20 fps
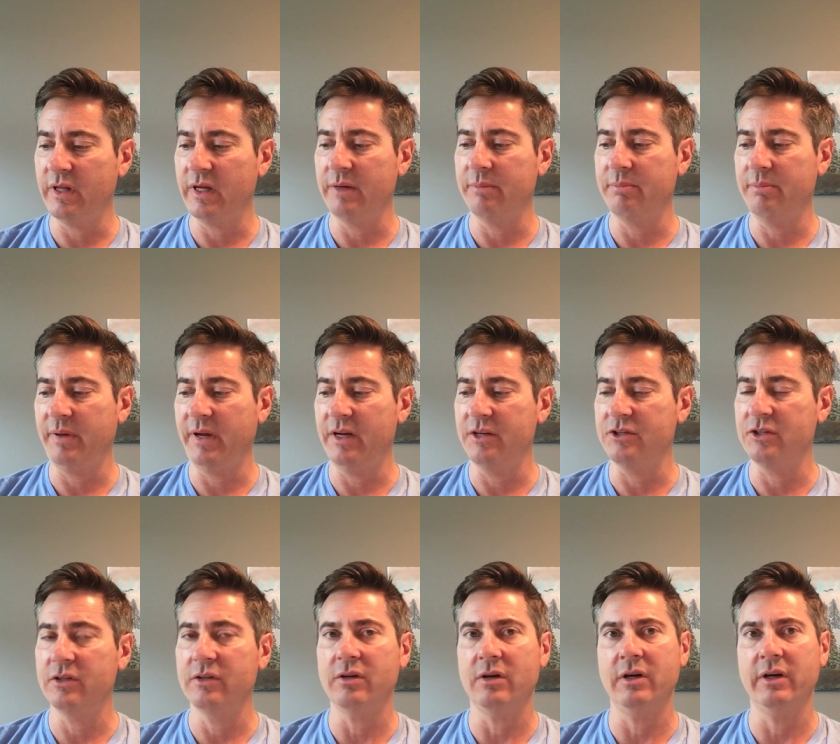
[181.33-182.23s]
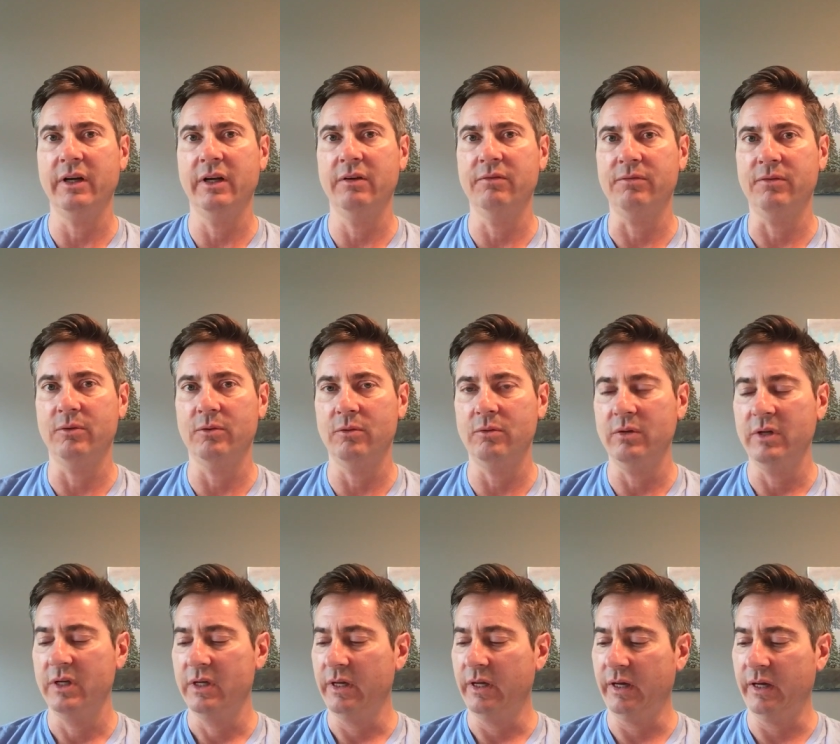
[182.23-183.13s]
that patient.info
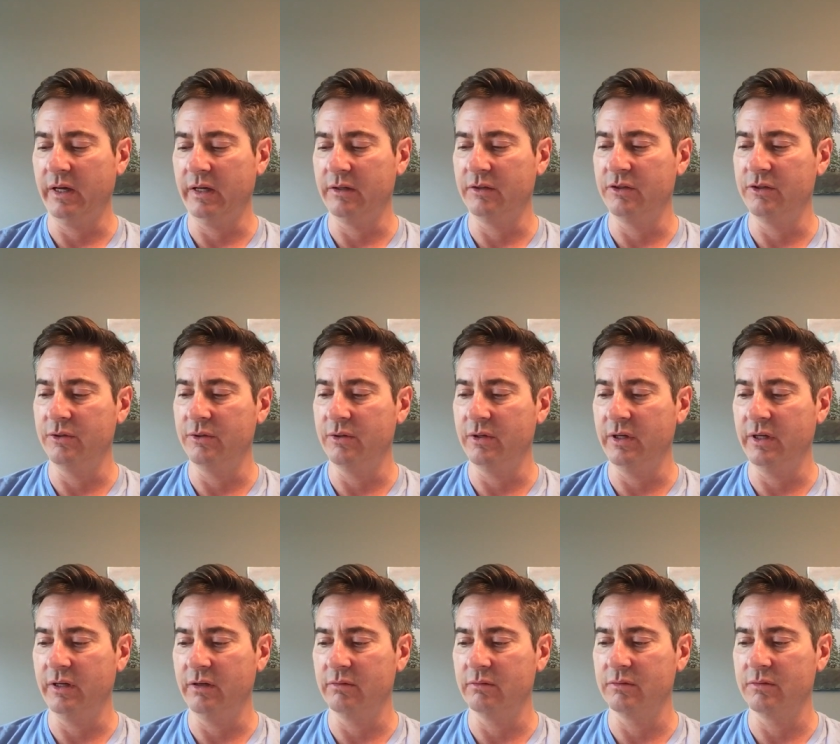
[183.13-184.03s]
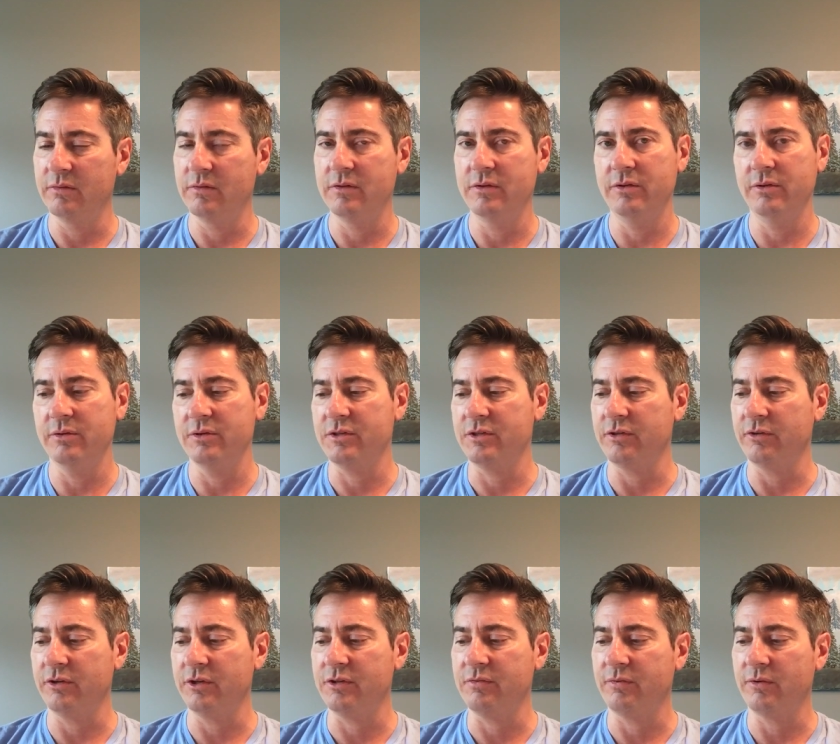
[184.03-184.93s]
and go, and do a
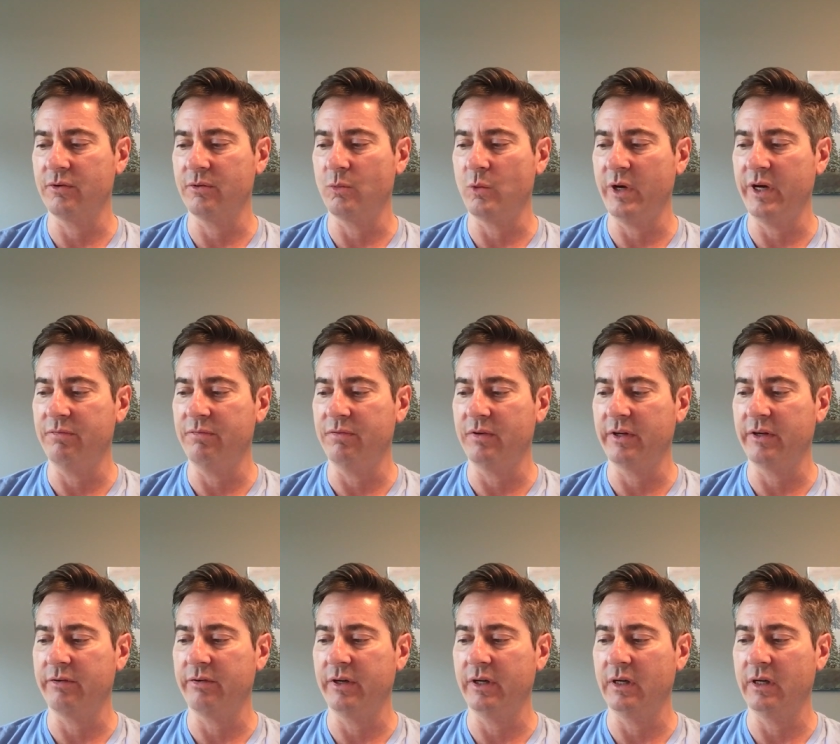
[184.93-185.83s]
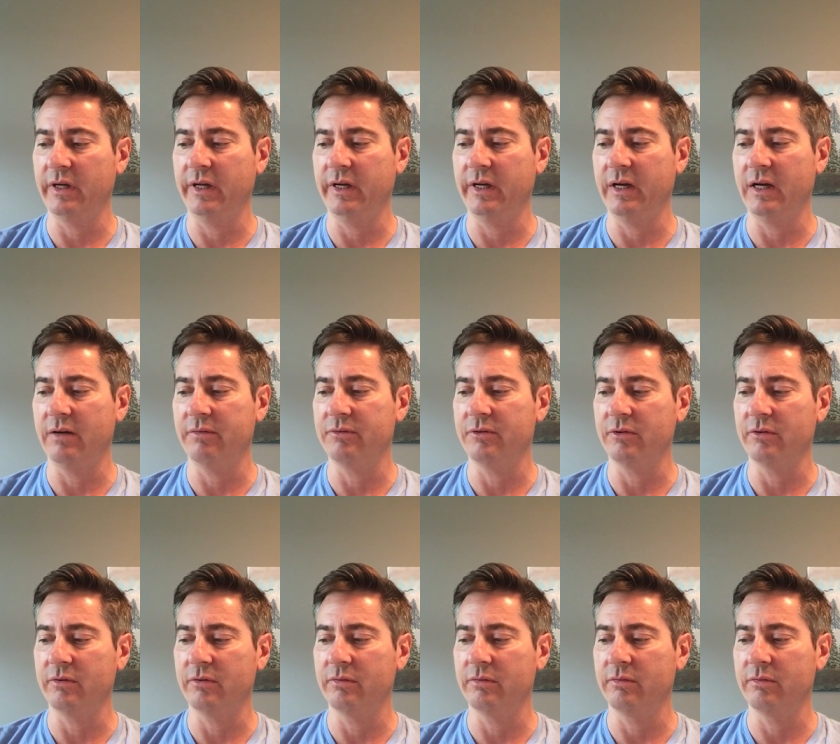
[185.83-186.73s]
search for white flickering light
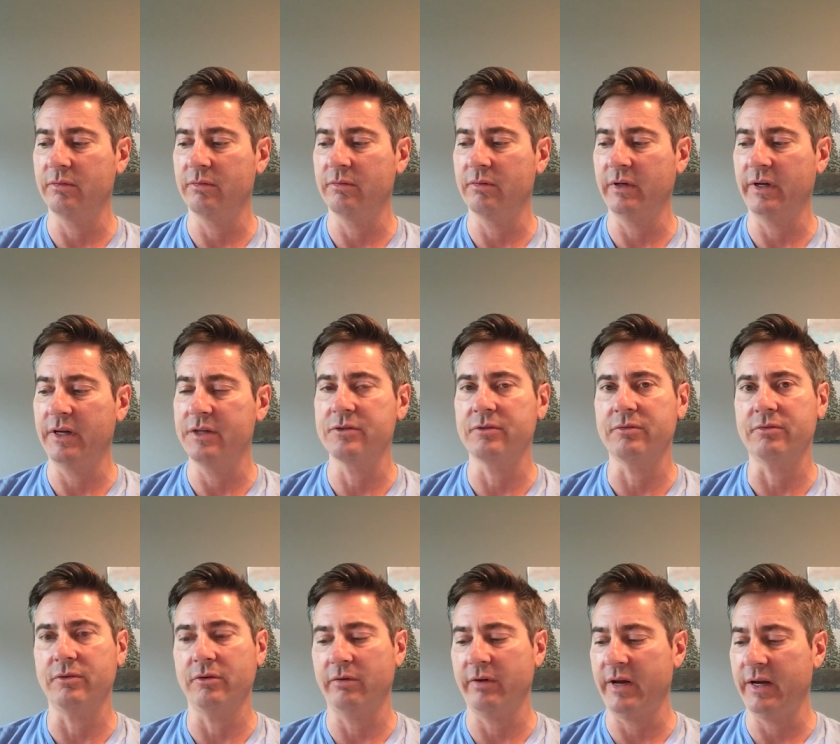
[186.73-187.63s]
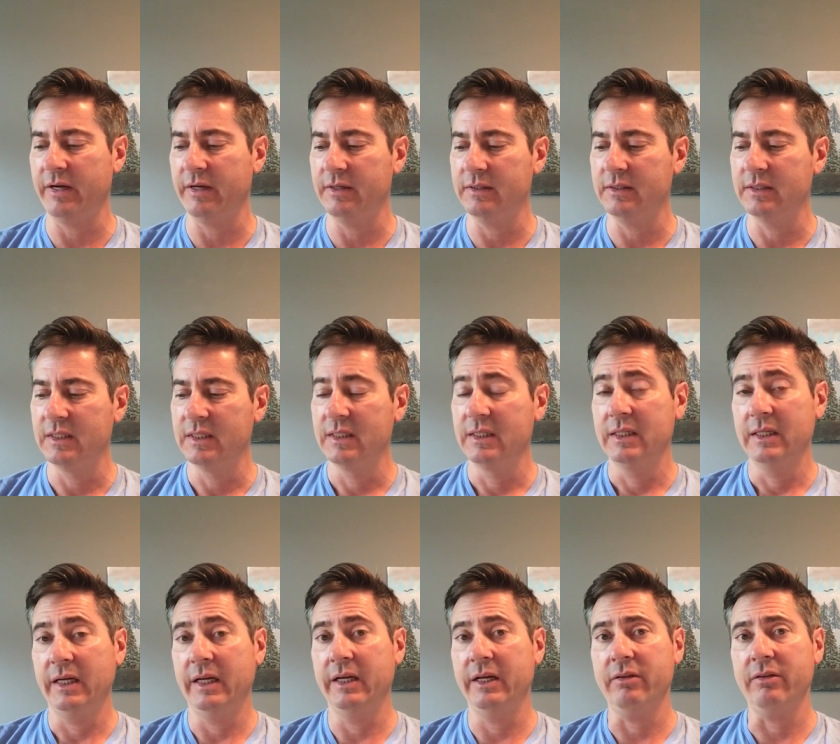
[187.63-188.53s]
after laser for retina.
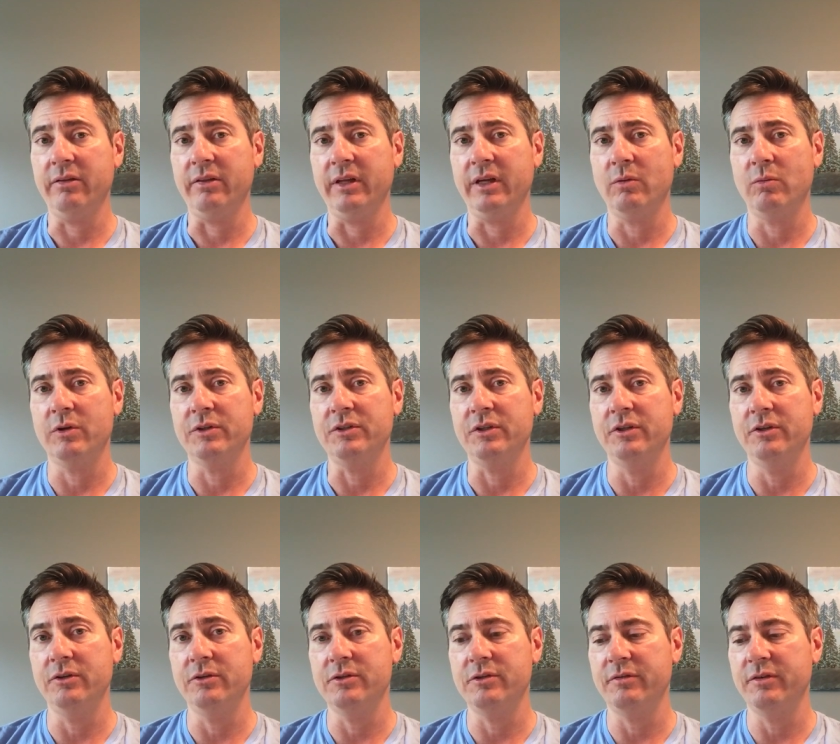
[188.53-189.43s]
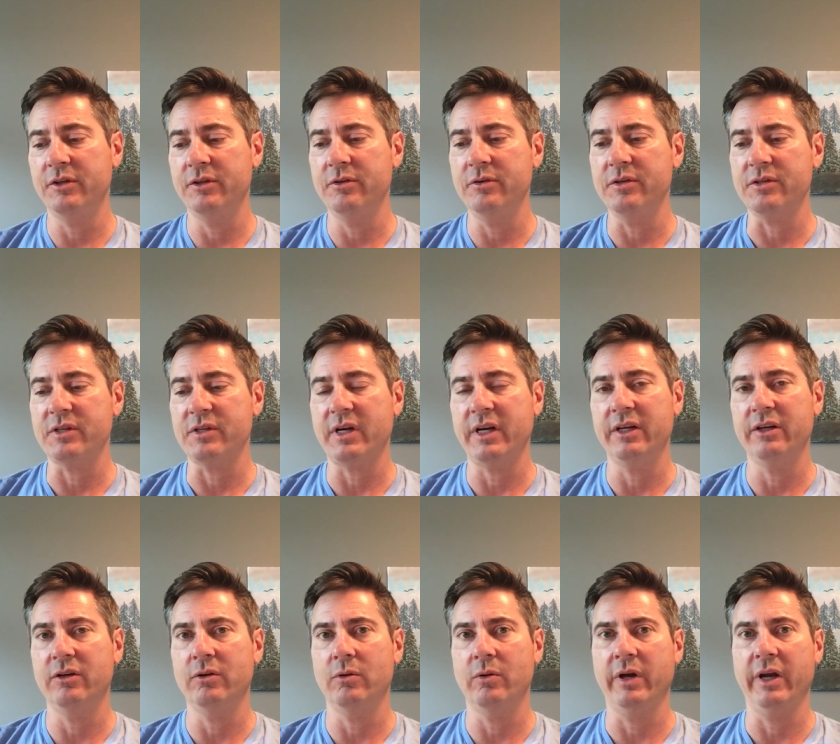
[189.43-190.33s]
And the other thing I want you to do is if you do decide
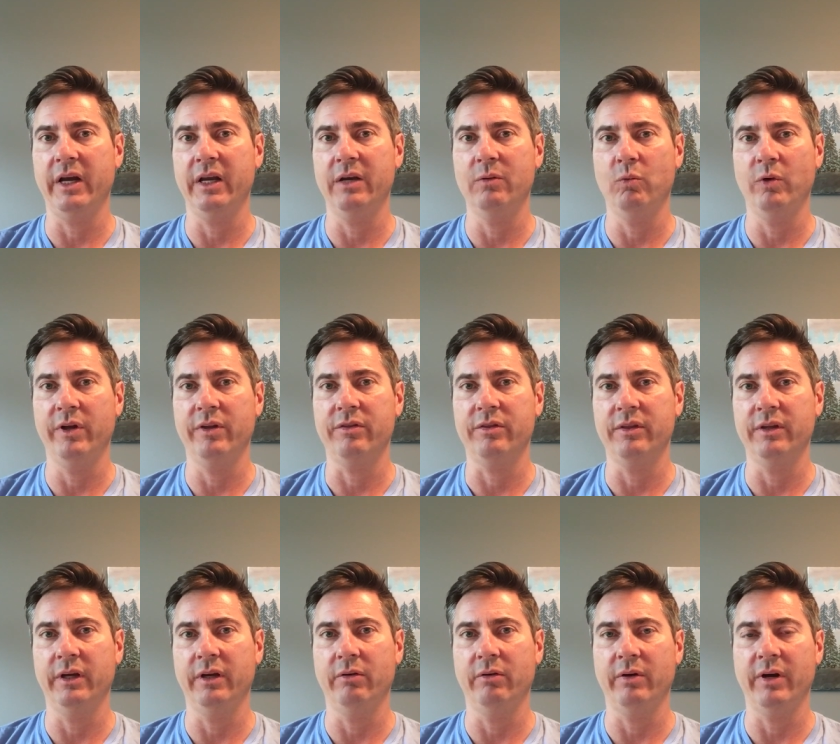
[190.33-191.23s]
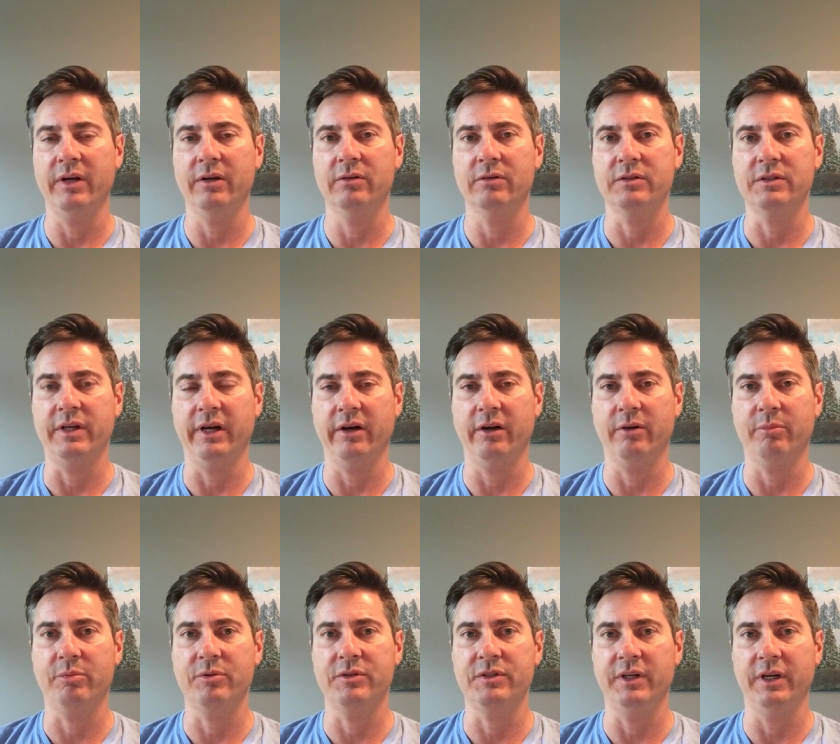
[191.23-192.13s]
to go ahead with the retinal tear
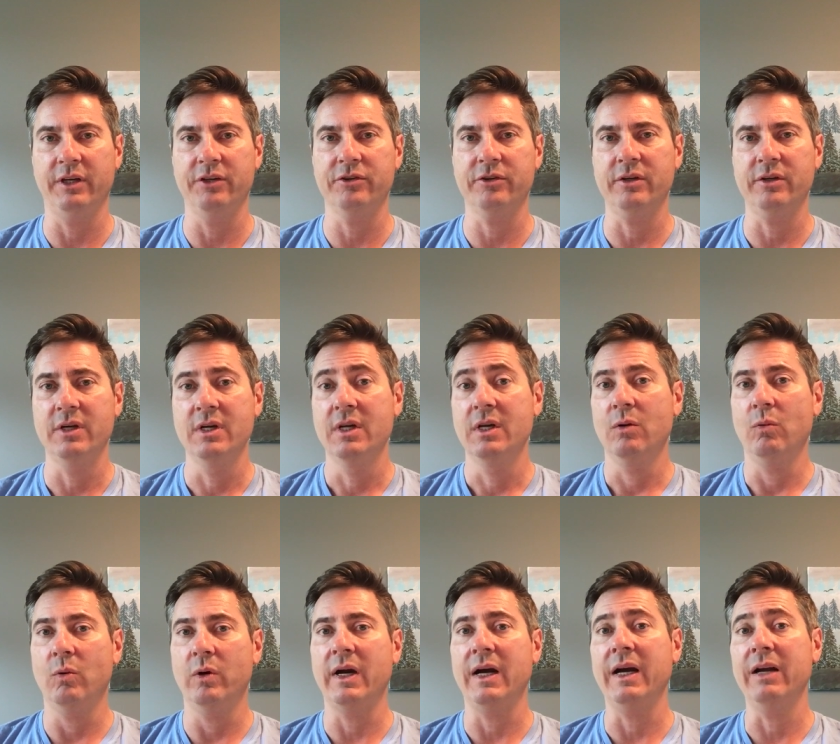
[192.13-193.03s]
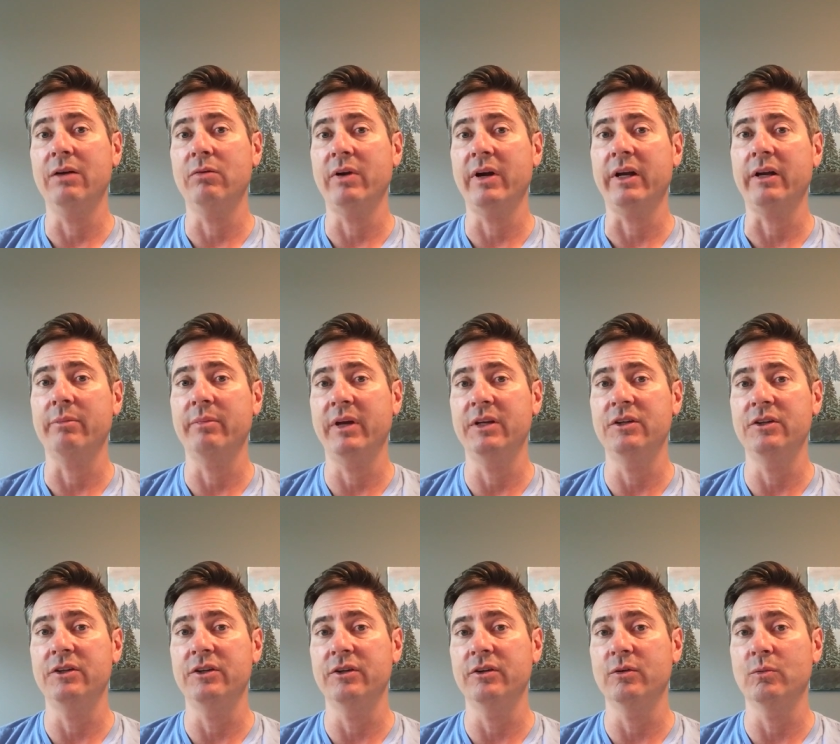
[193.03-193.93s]
procedure, what I'd recommend
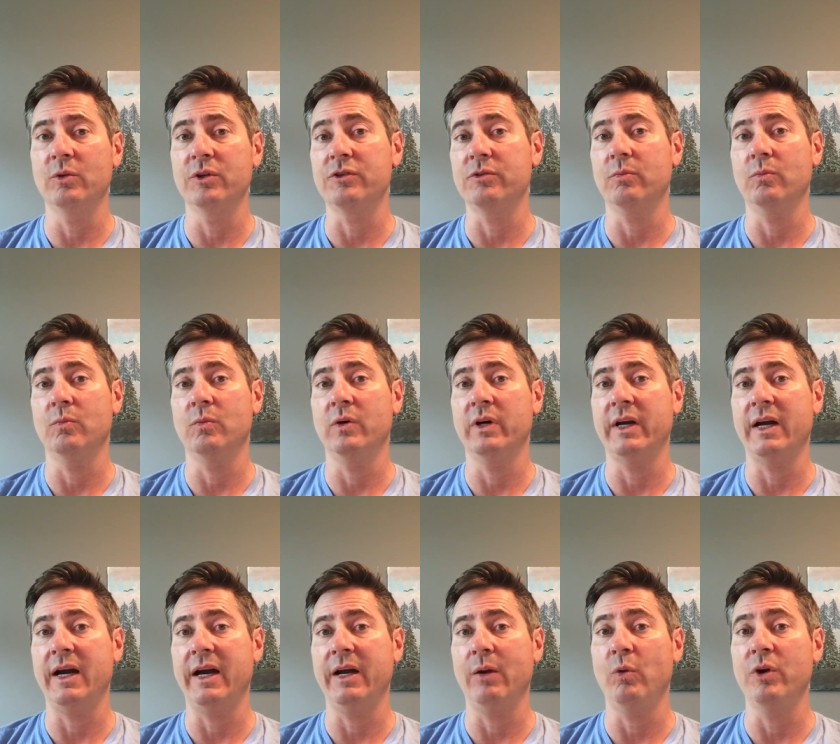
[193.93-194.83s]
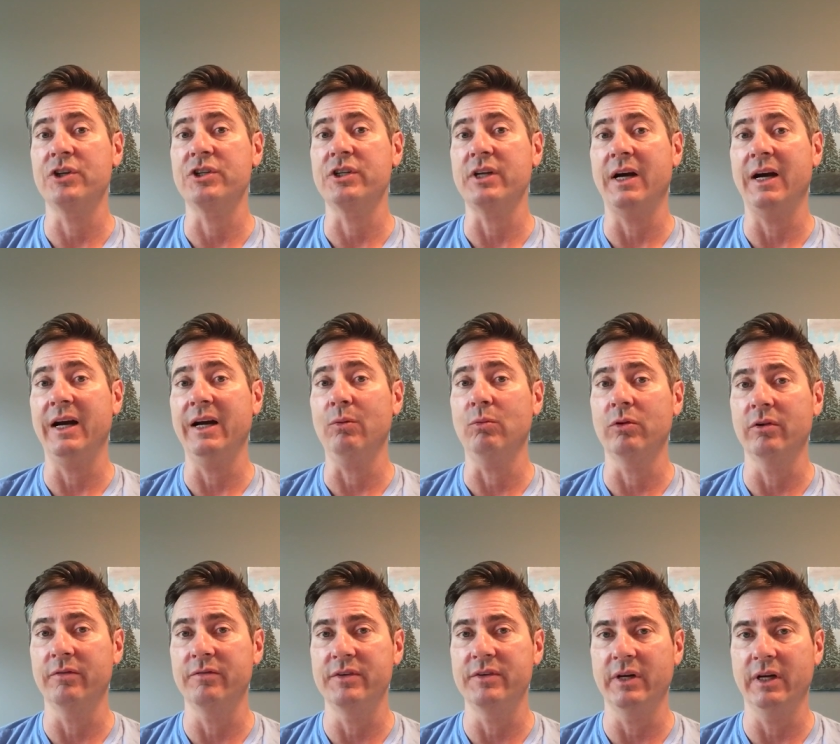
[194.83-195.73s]
you do and what, what I wish I would
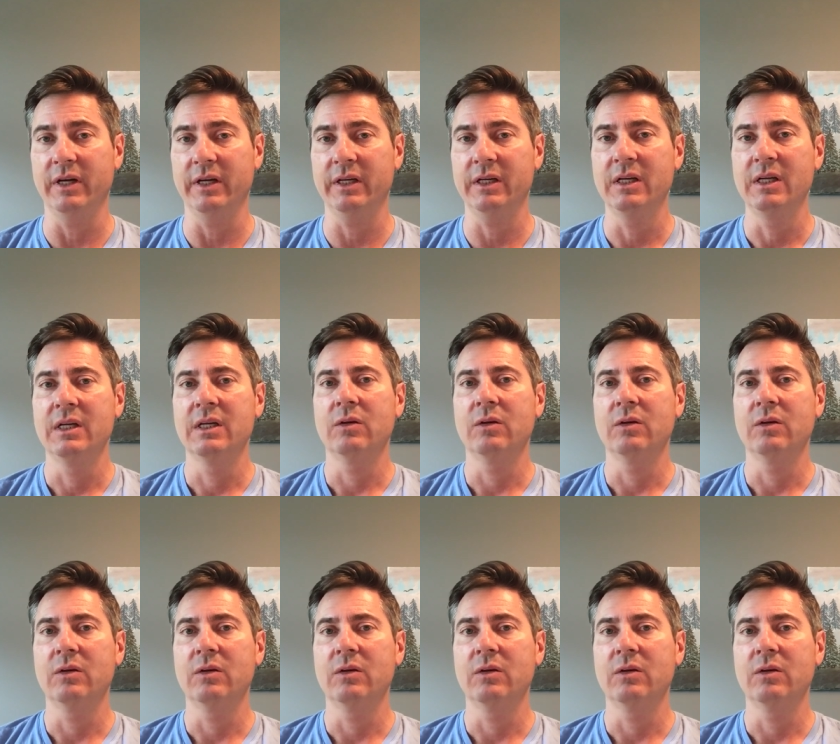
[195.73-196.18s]
have done